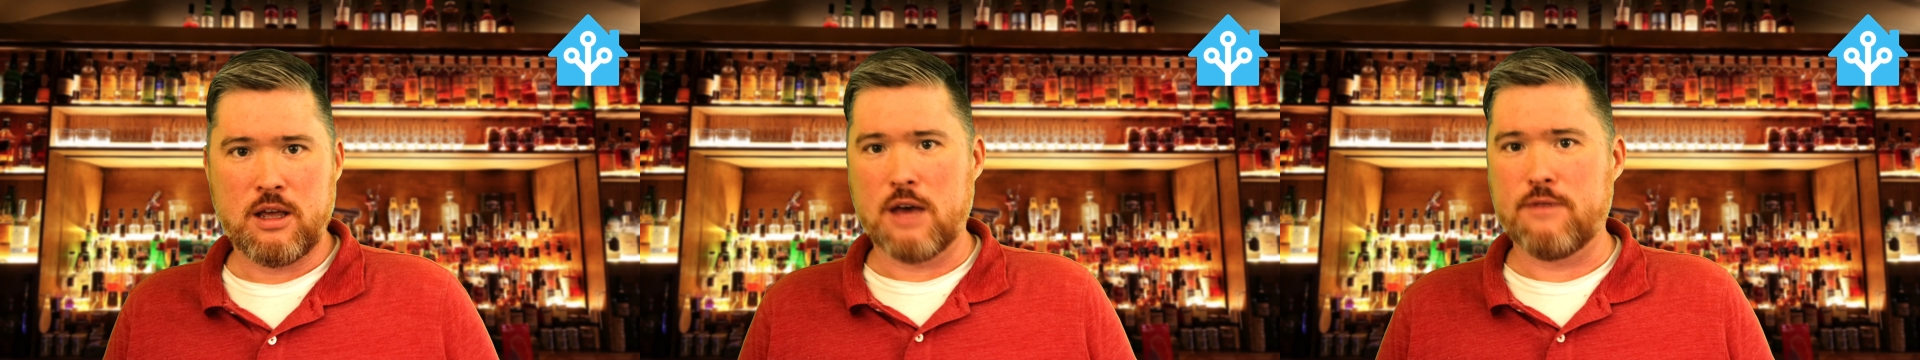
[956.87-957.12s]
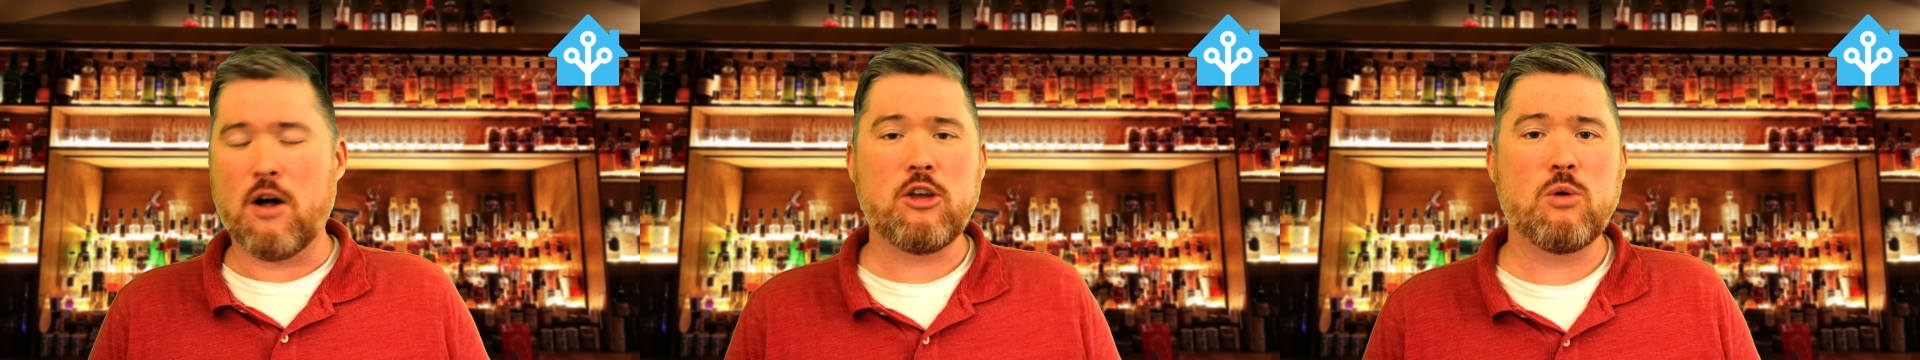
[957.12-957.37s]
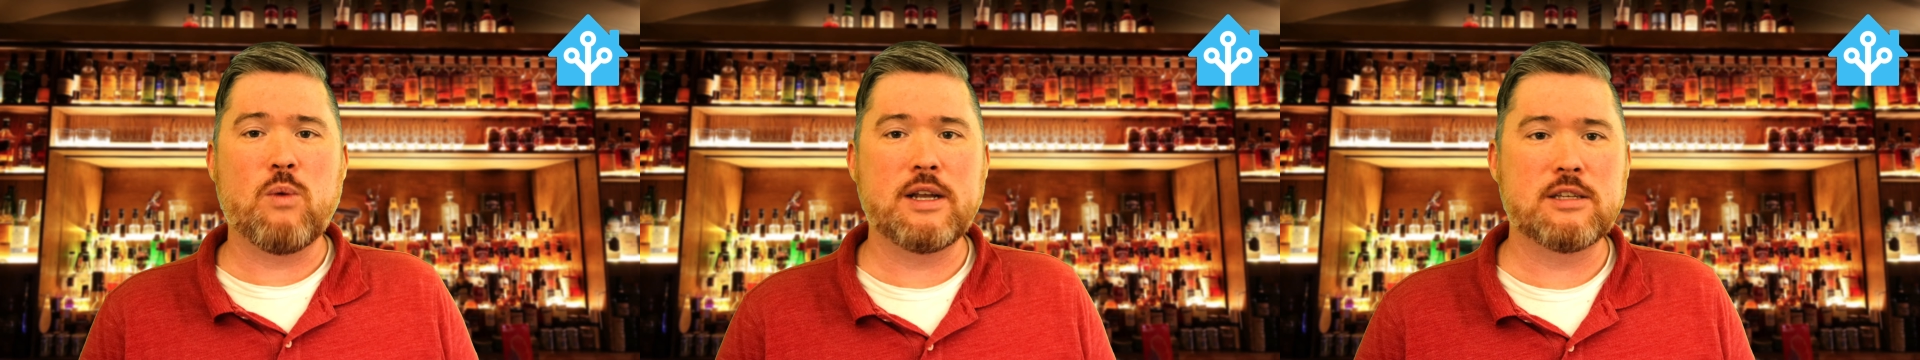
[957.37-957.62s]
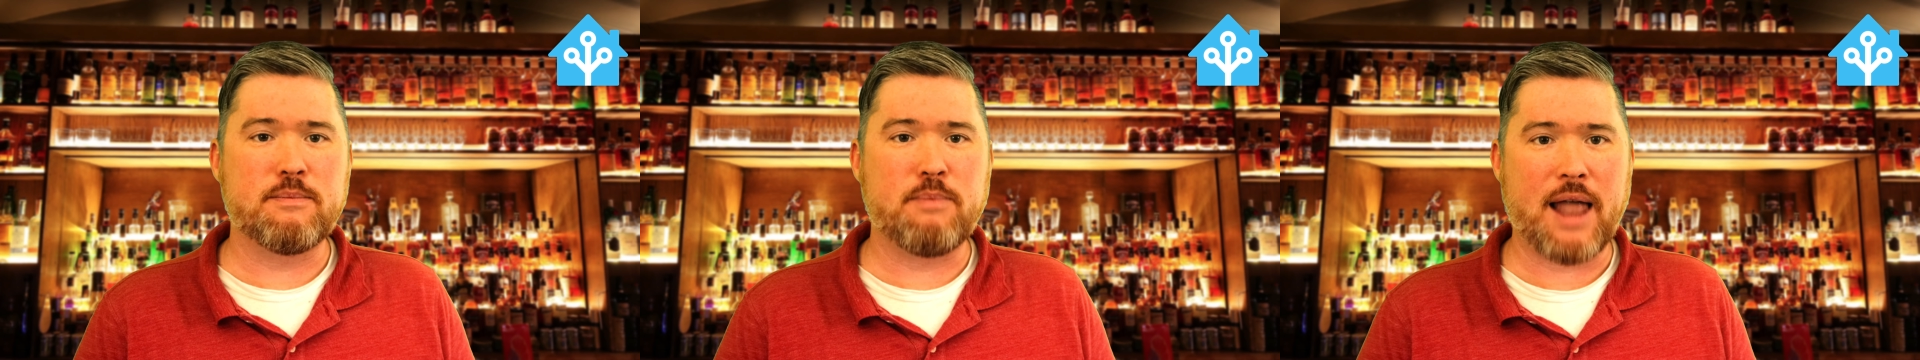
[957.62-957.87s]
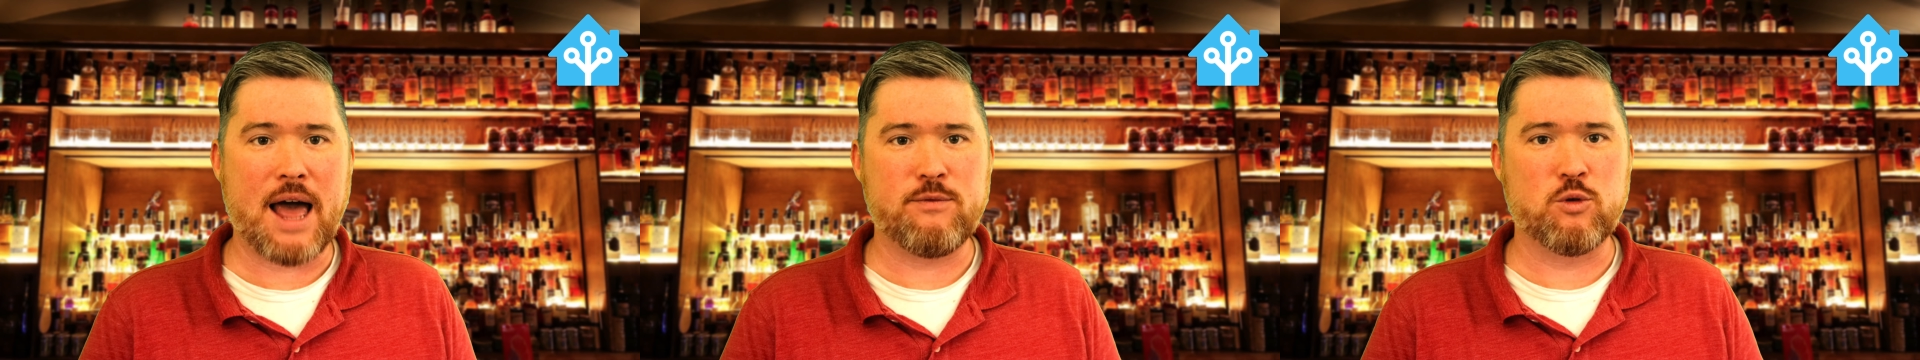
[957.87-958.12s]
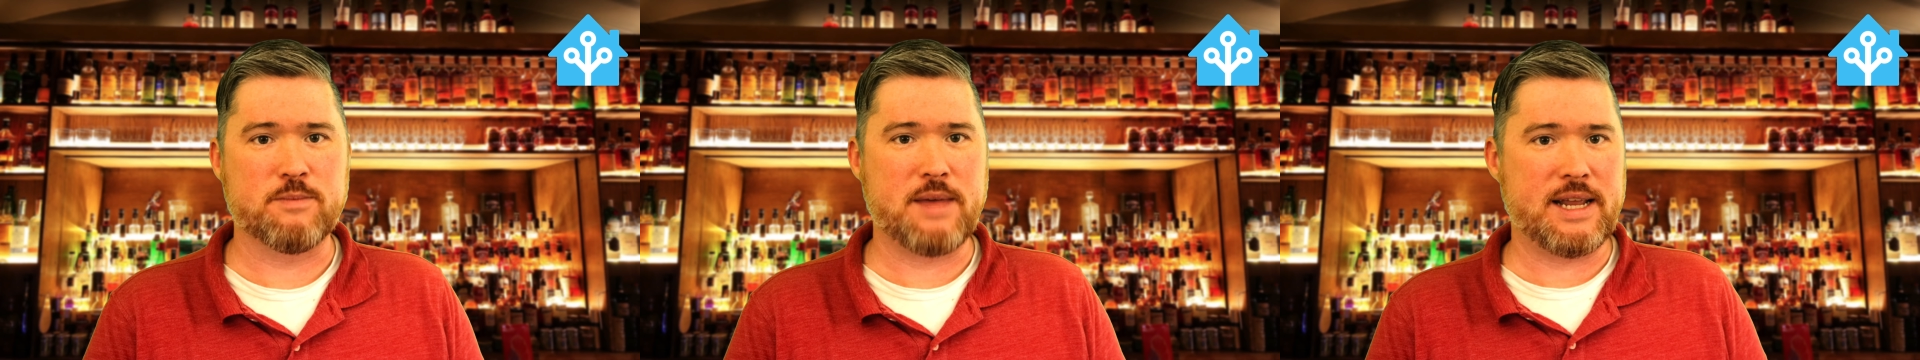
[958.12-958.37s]
If all you want is a
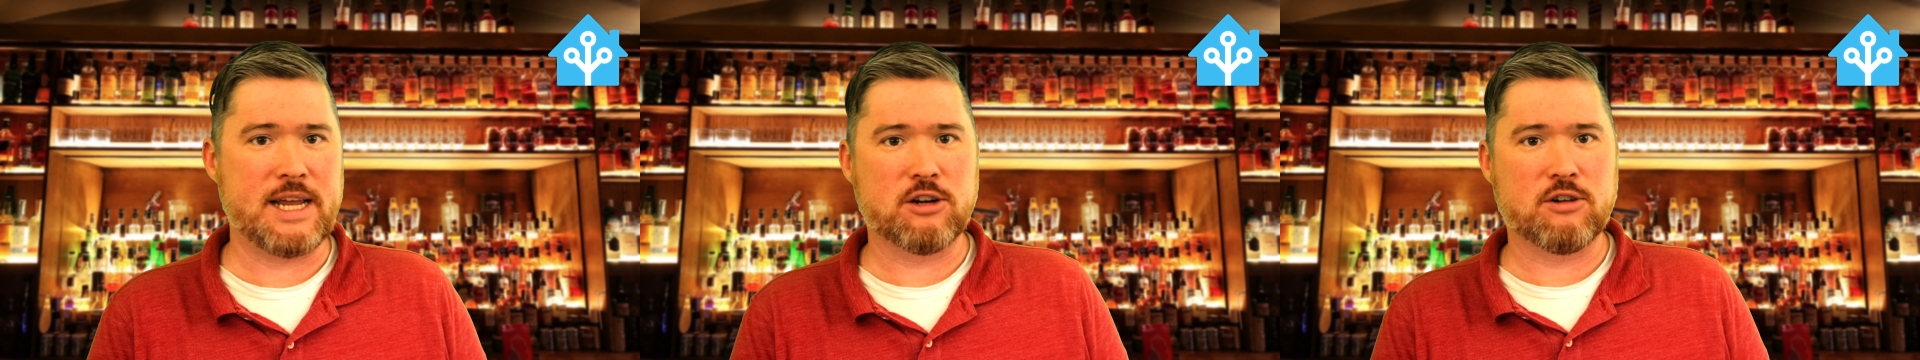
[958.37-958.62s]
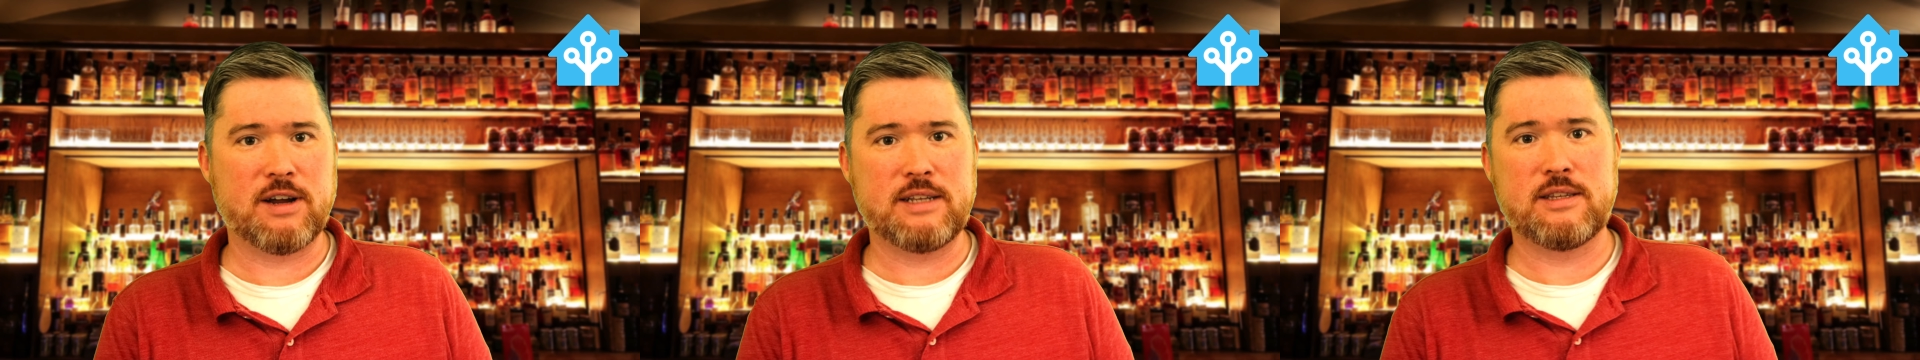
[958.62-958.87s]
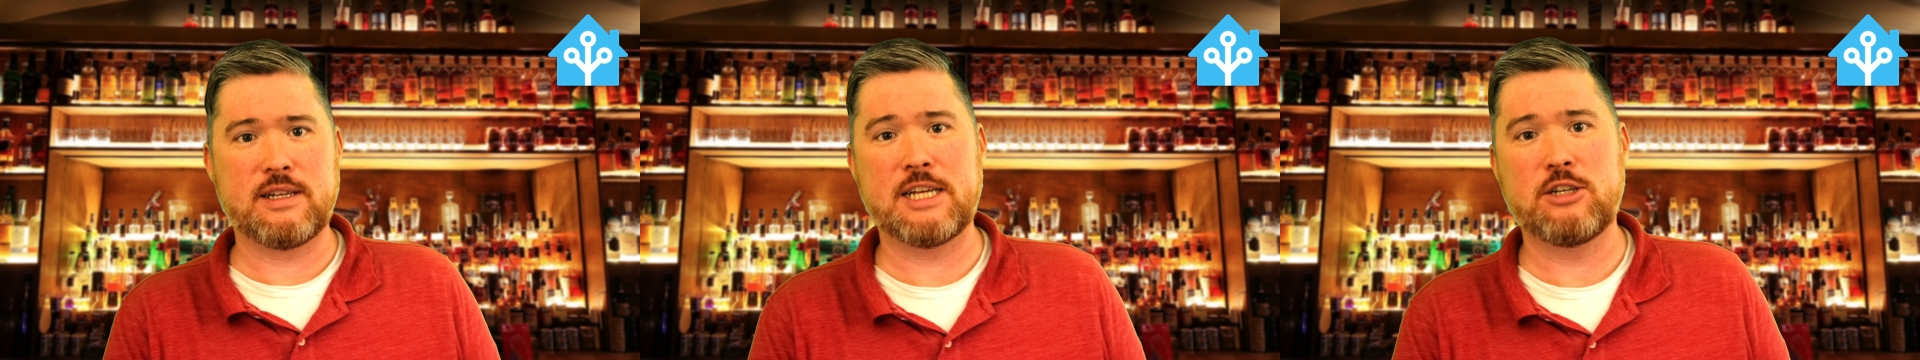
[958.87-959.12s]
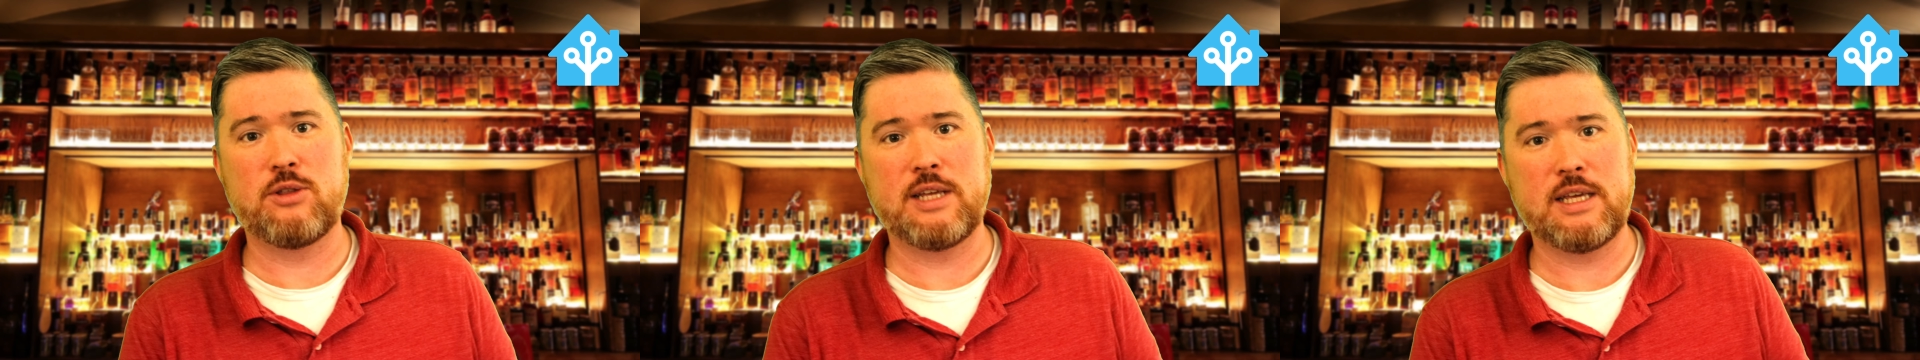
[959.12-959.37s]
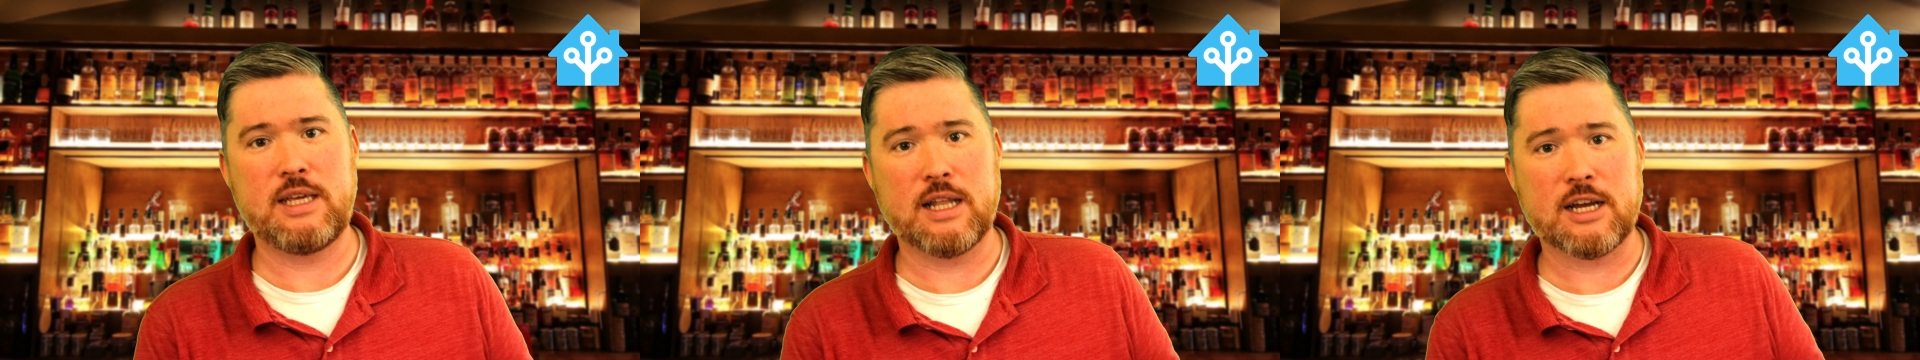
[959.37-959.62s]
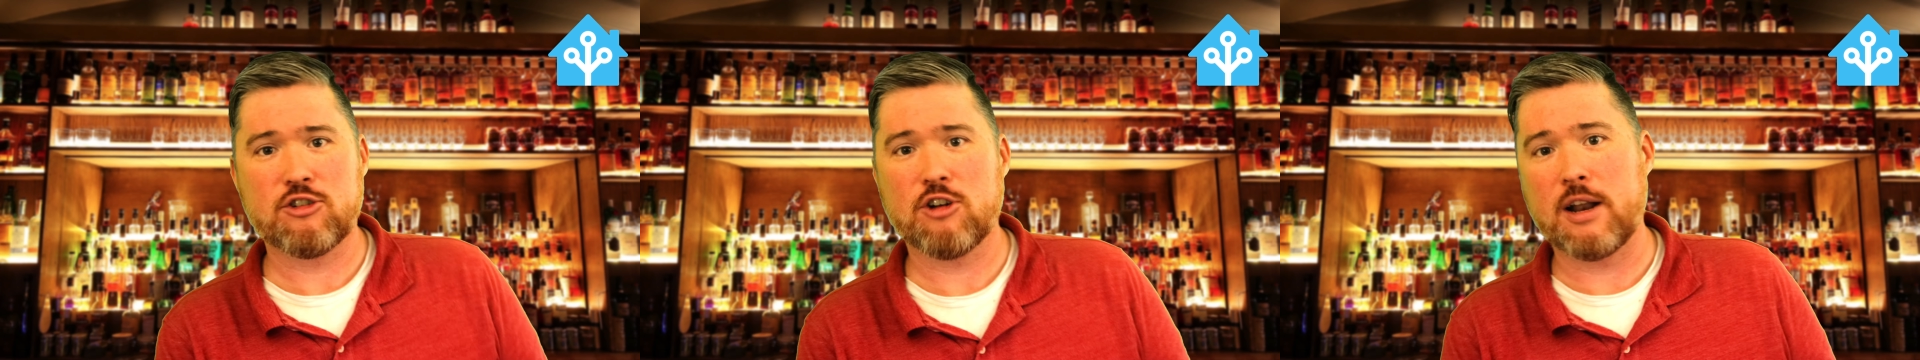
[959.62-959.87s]
platform that integrates into the
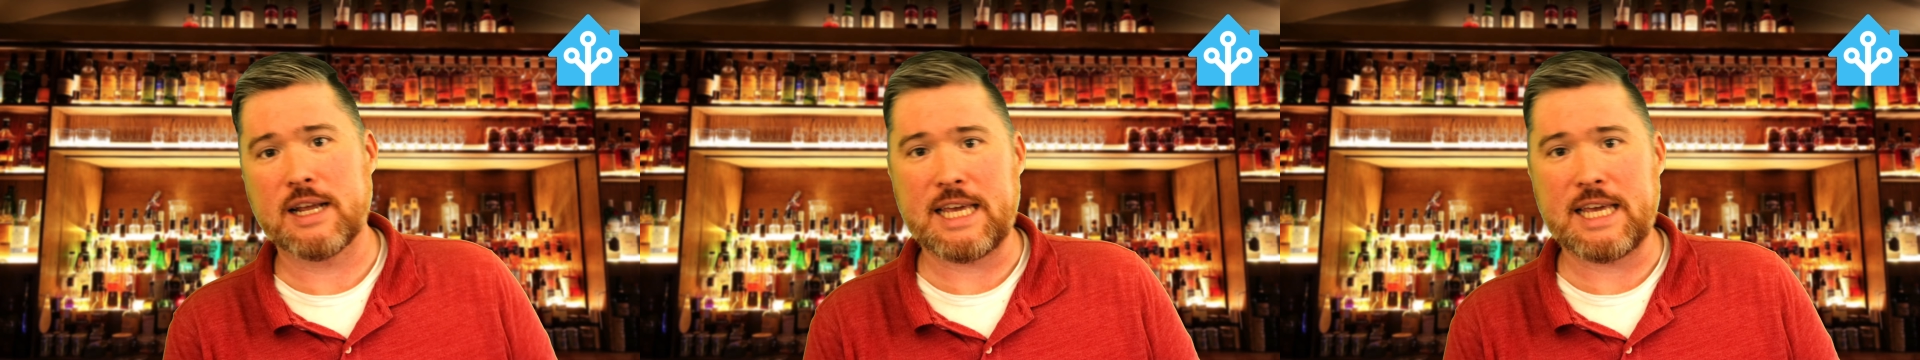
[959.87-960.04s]
electronic